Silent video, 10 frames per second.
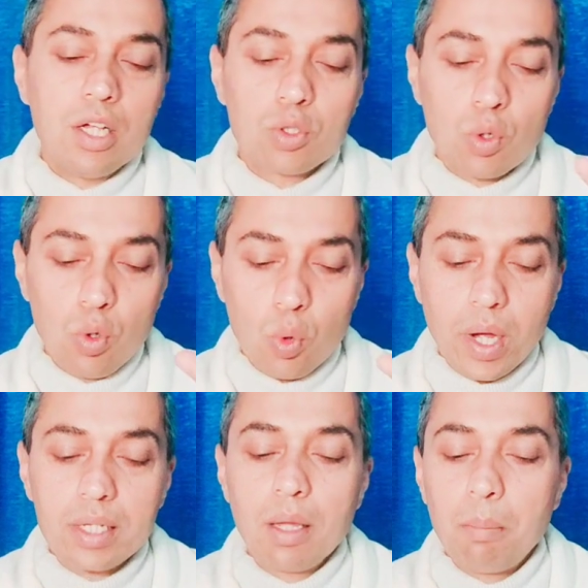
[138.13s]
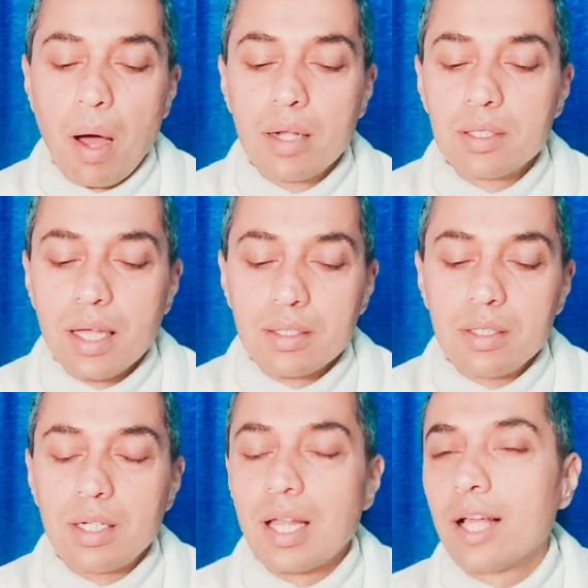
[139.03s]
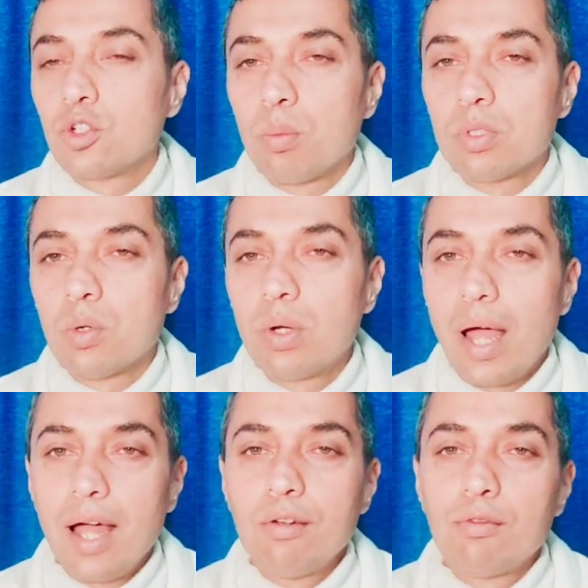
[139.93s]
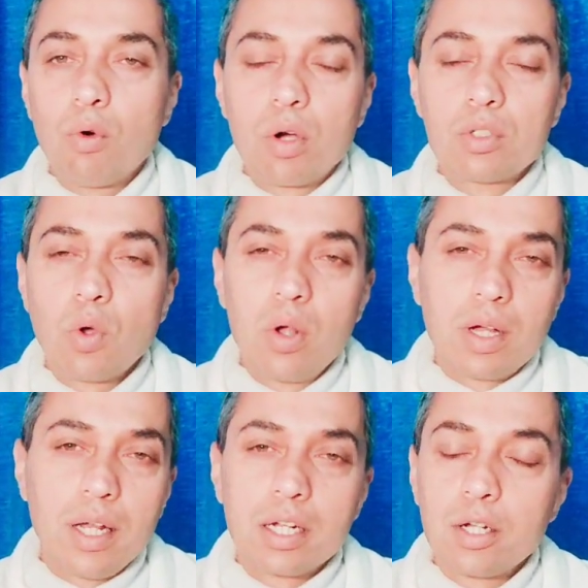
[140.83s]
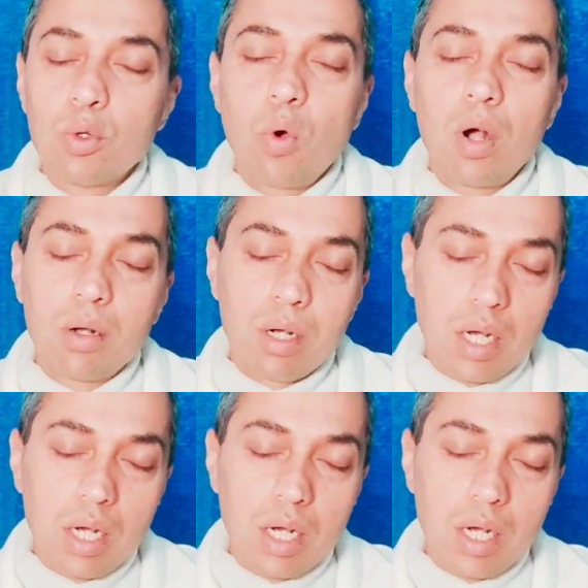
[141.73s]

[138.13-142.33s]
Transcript: So look at the paths as a detached observer and focus on connecting to God.